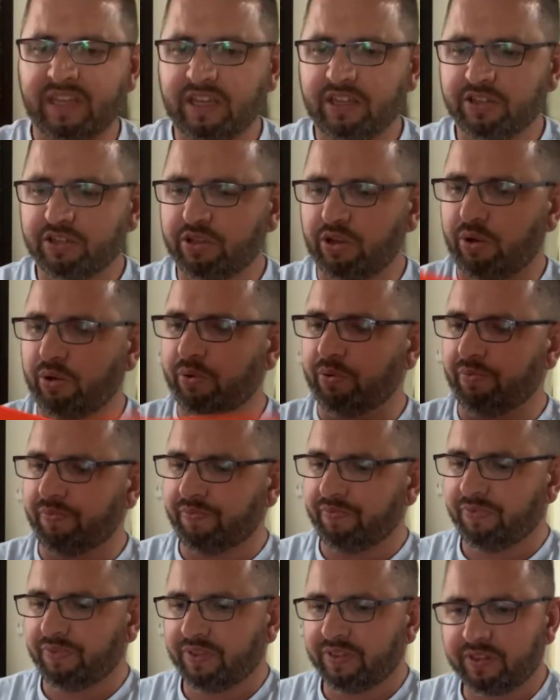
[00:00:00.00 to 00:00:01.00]
So
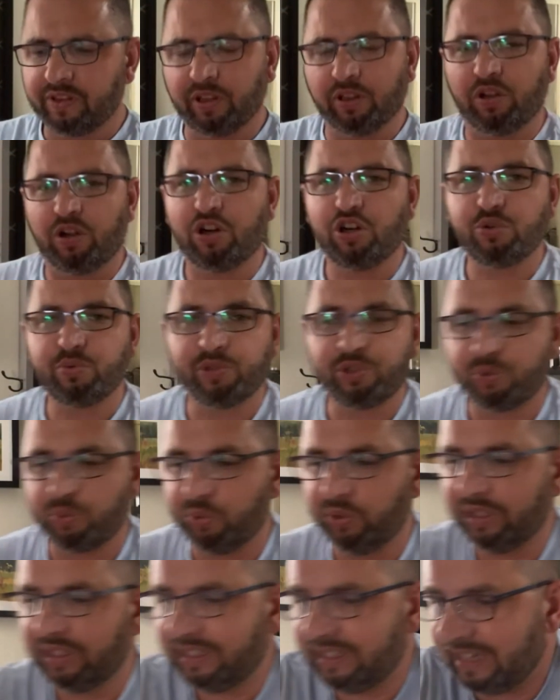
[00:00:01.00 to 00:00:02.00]
the large one's
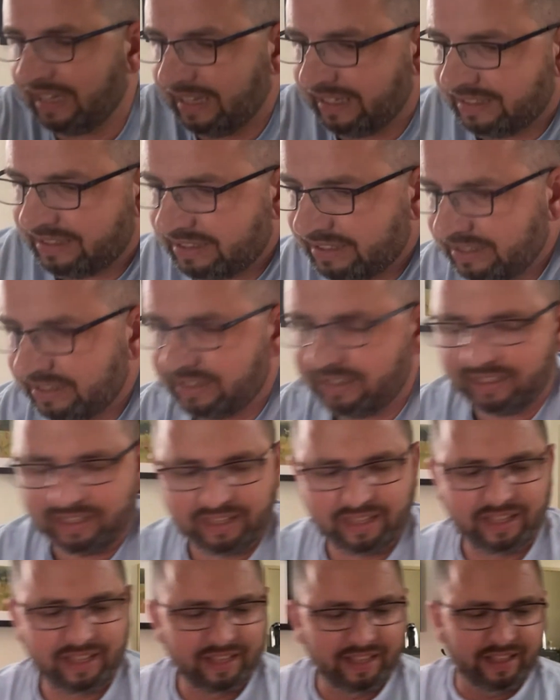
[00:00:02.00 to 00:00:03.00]
really nice.
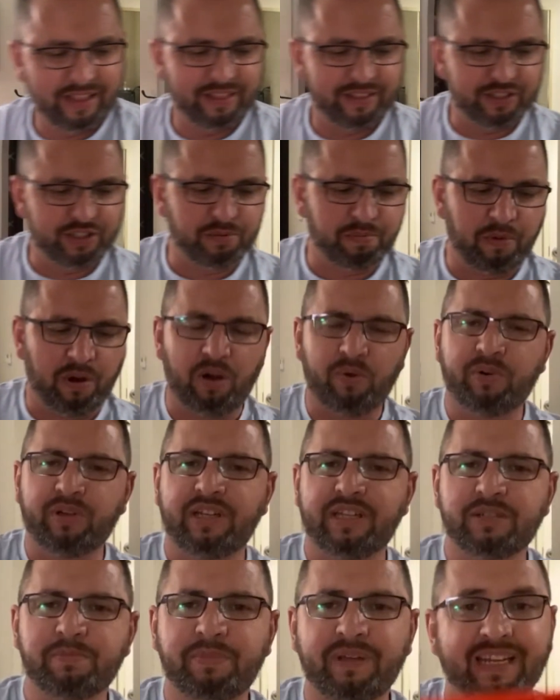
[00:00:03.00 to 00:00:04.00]
The small one
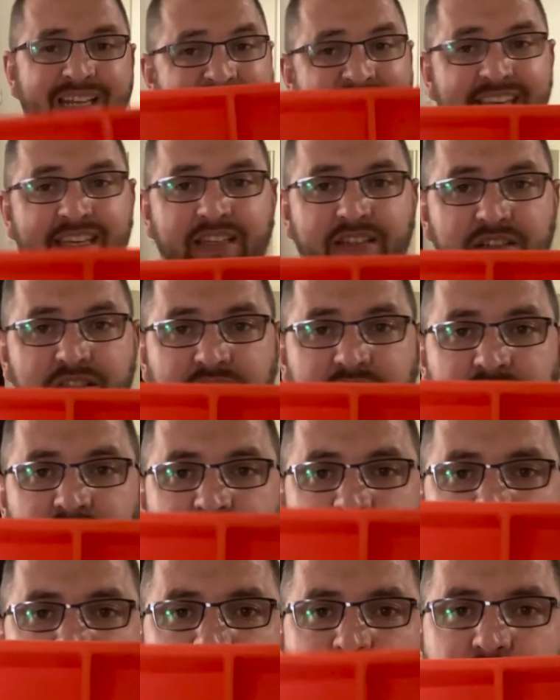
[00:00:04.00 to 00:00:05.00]
has been a hit
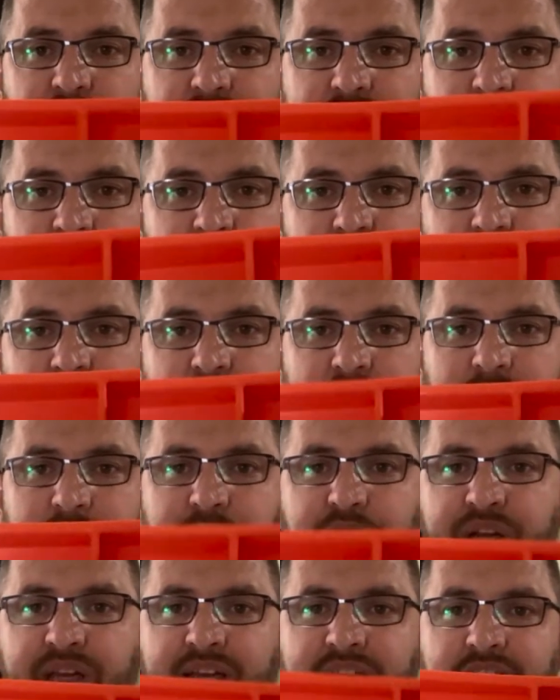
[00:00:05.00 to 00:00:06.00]
with
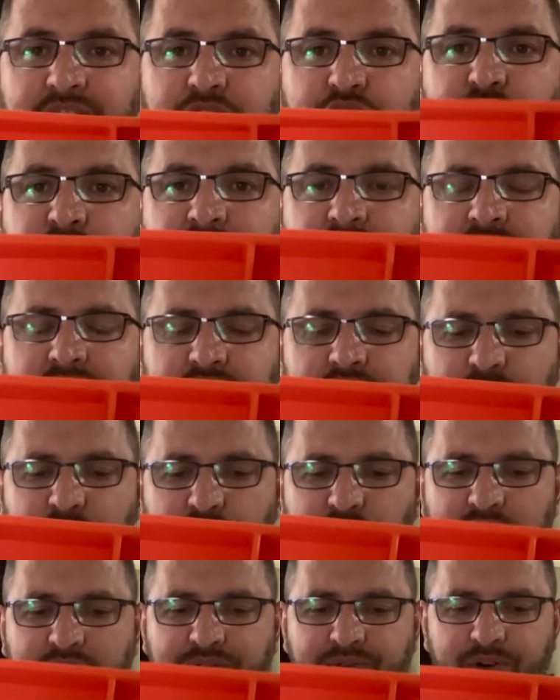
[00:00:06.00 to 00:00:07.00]
putting in trinkets and
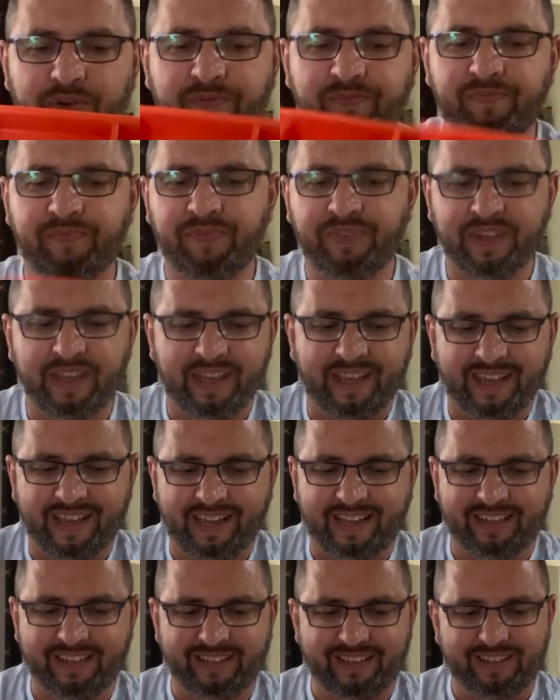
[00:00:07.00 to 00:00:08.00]
whatever.
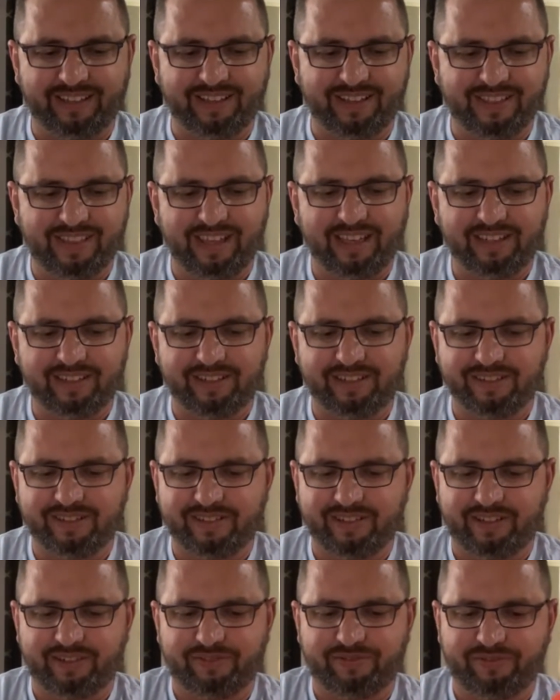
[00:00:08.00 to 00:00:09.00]
And you think to
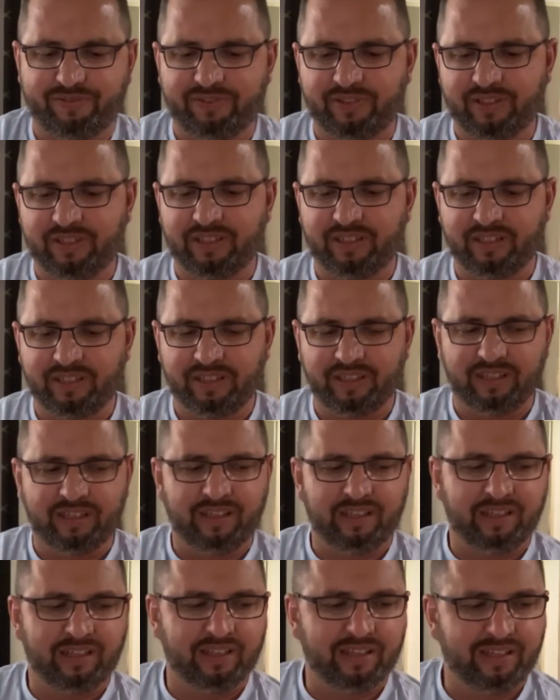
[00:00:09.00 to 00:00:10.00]
yourself,
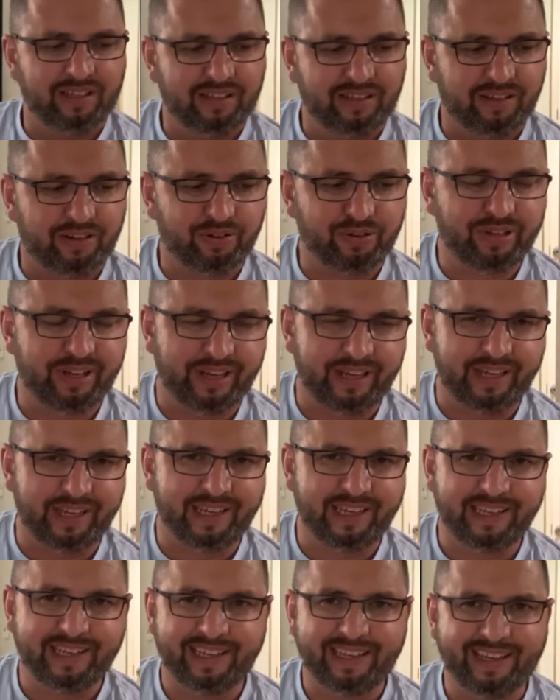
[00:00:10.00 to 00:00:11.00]
okay,
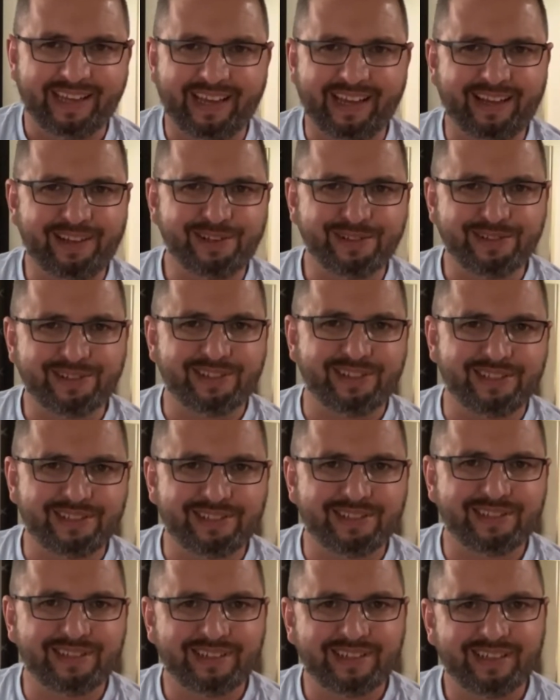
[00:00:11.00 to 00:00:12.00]
how's
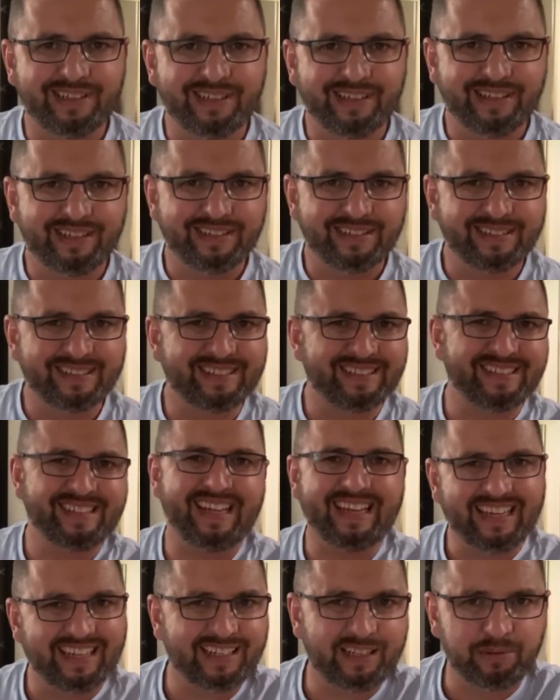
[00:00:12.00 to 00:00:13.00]
this
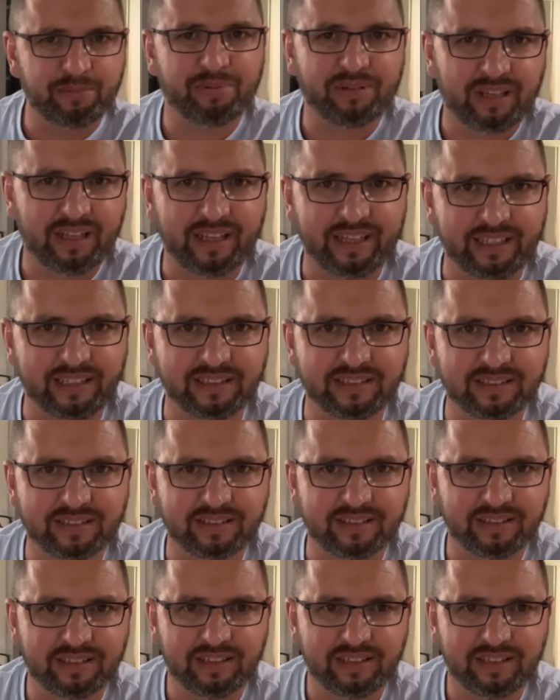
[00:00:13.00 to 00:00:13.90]
staying in place?